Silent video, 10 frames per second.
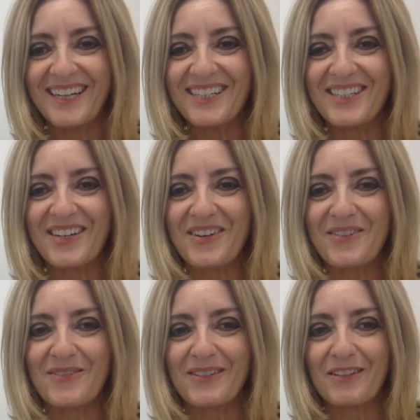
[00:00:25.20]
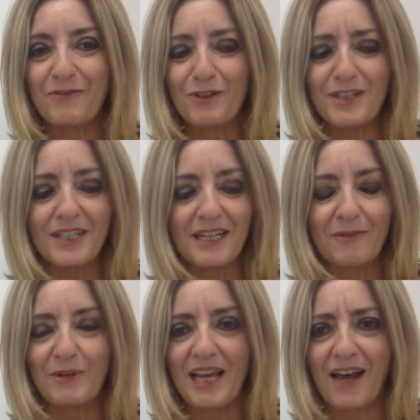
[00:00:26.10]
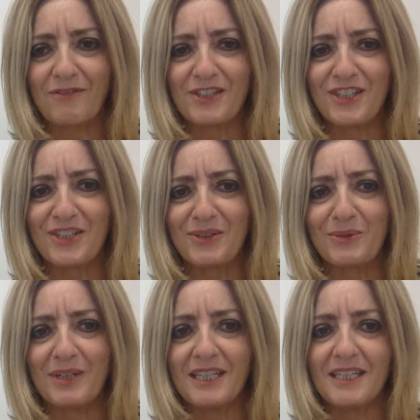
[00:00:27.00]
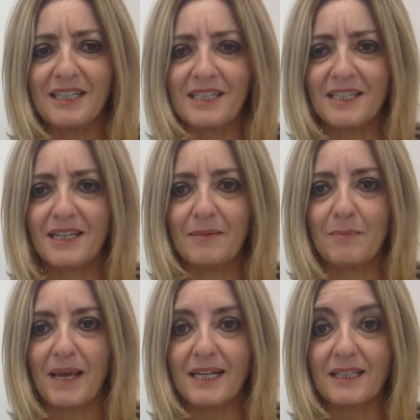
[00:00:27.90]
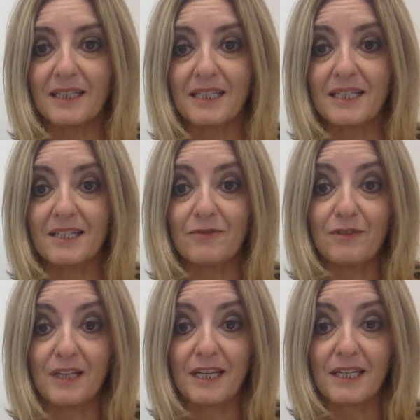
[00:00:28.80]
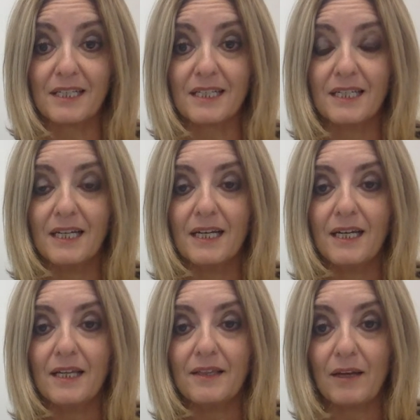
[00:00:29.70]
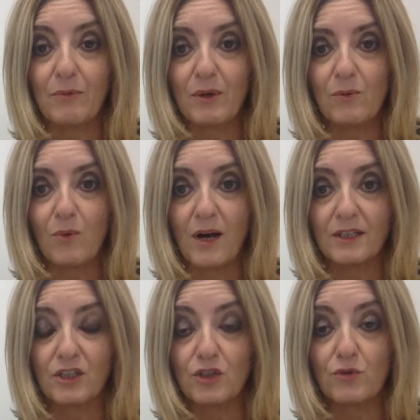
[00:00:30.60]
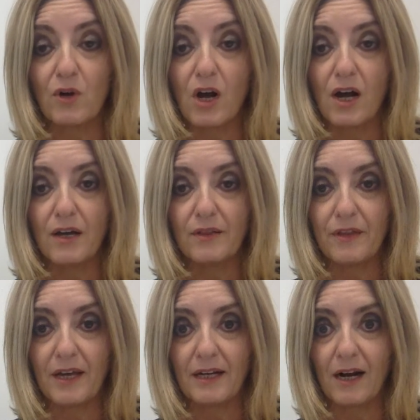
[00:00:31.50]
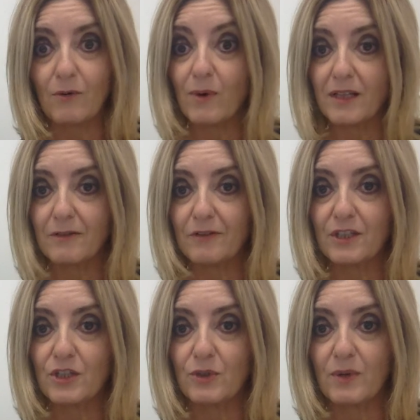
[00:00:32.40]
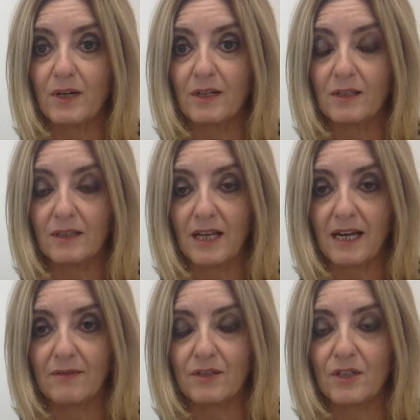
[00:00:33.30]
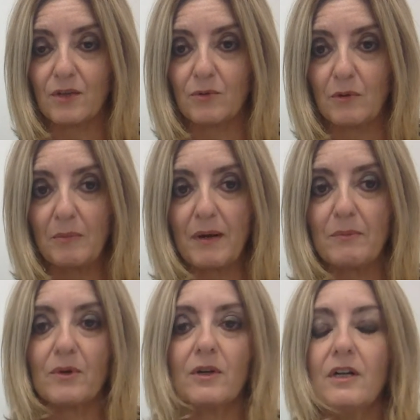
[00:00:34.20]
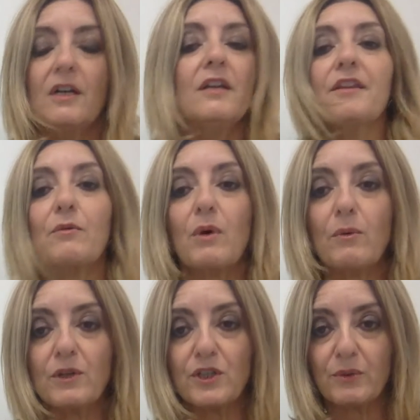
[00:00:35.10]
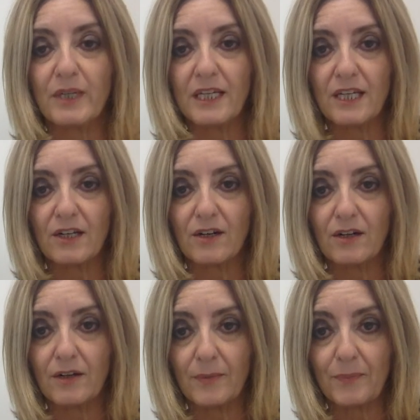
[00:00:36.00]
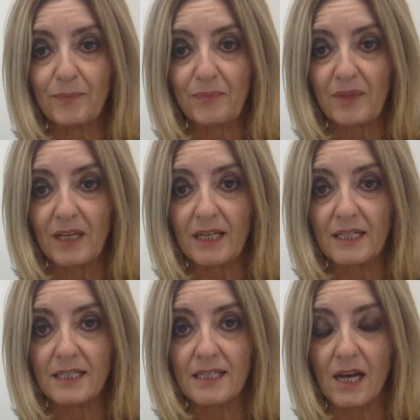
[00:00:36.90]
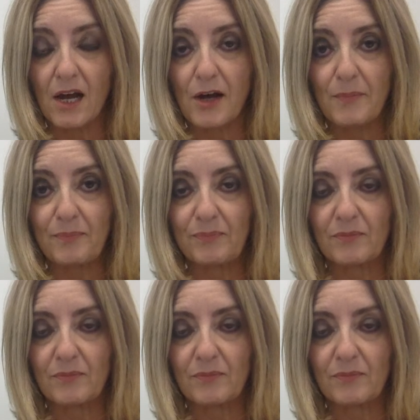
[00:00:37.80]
So the first thing we have to do is make a list of things that we want to draw that are relevant to our lives. So remember that what we're doing here is, again,